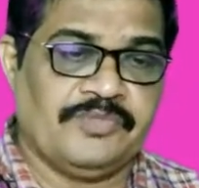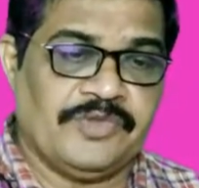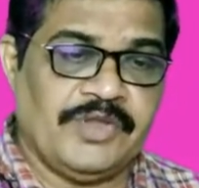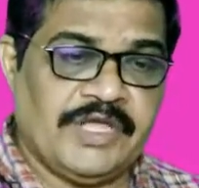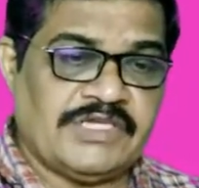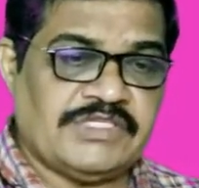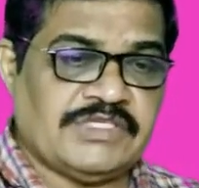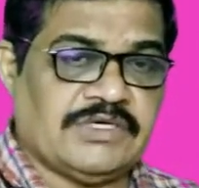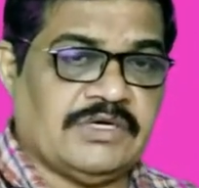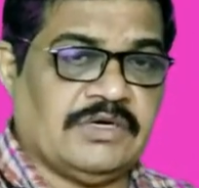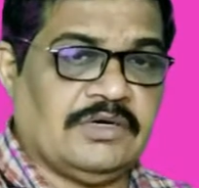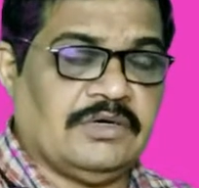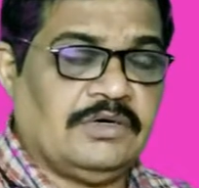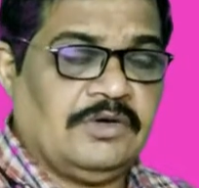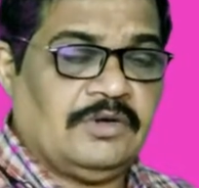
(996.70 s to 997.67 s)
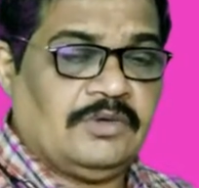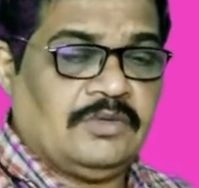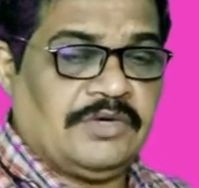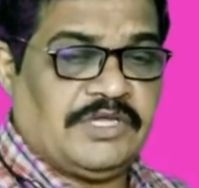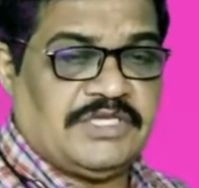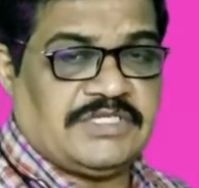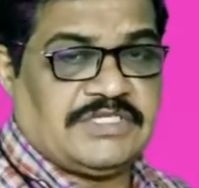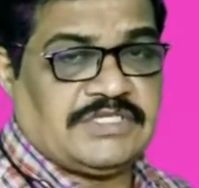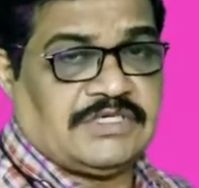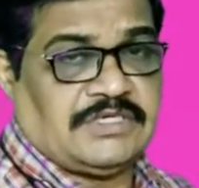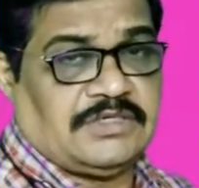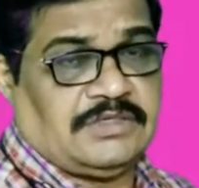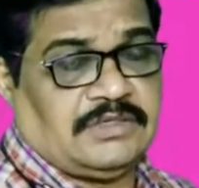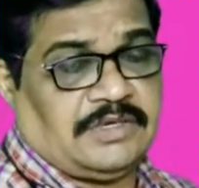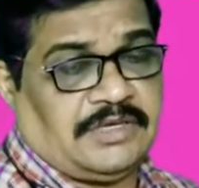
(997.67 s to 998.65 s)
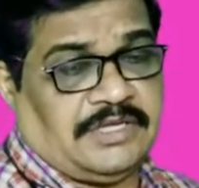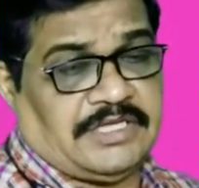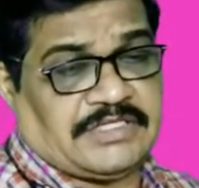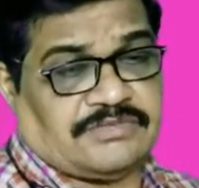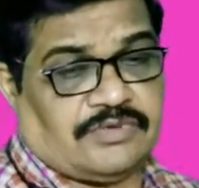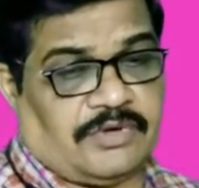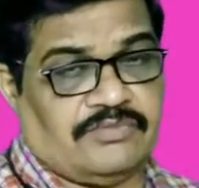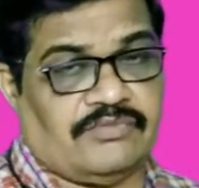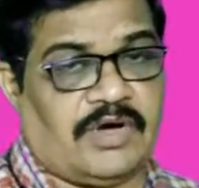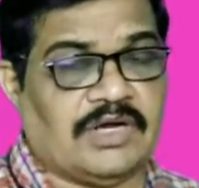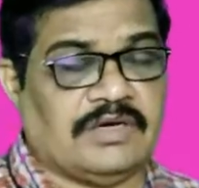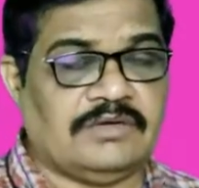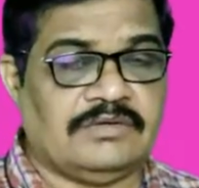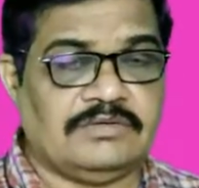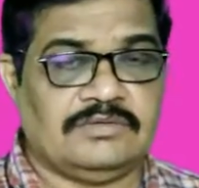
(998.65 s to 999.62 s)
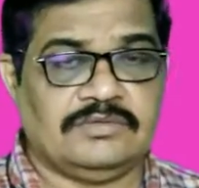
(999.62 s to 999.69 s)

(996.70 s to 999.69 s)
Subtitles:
Next, what is S11?